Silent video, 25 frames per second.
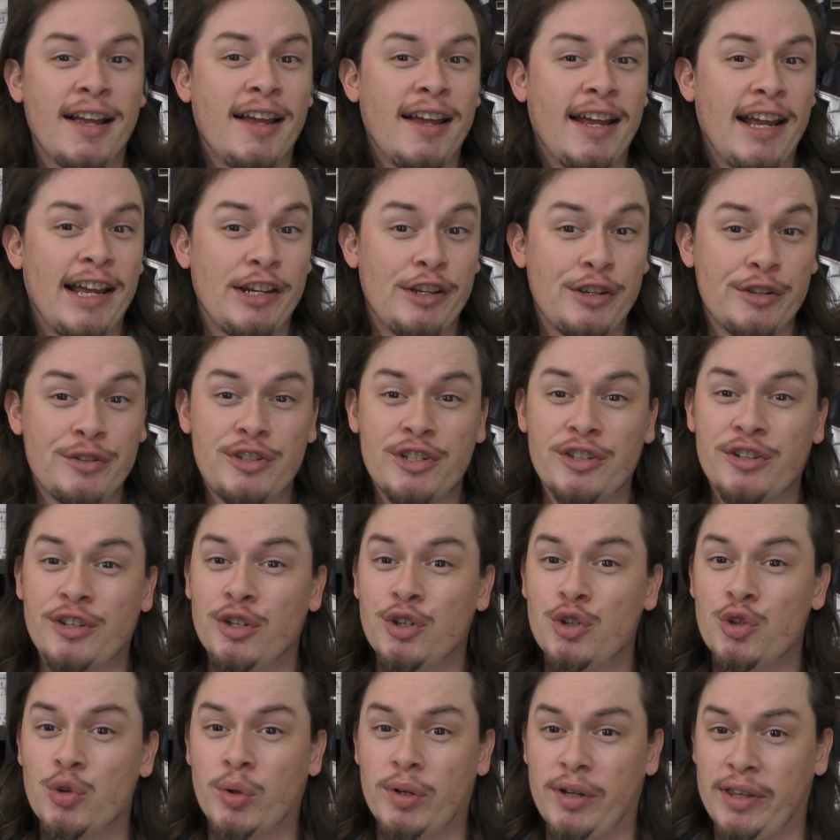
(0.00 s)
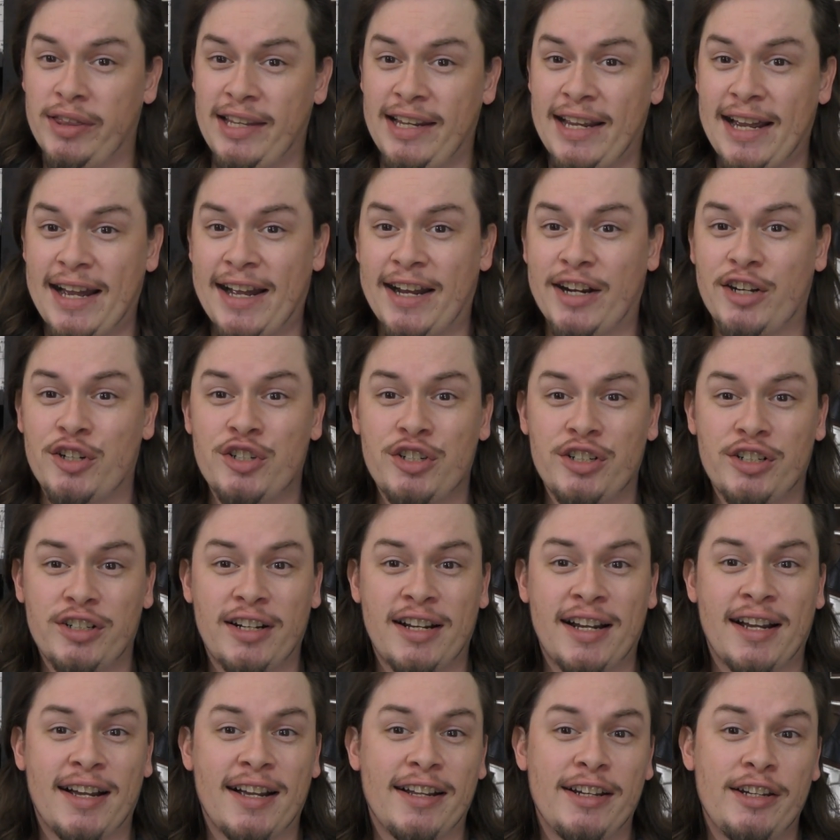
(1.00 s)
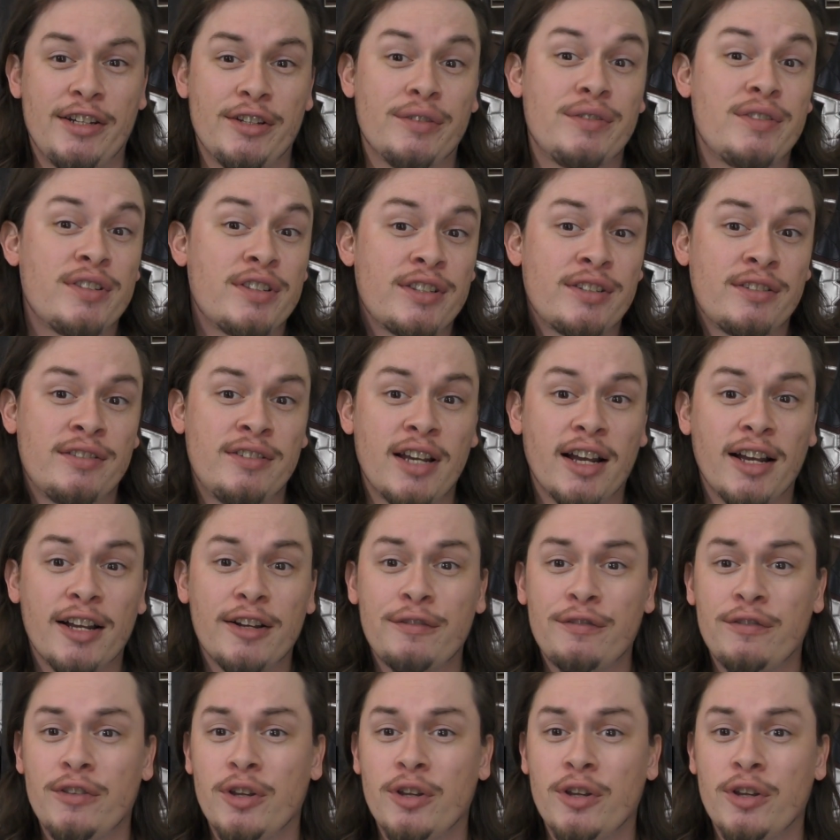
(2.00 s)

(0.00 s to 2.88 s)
and you just enjoyed the action kind of stuff,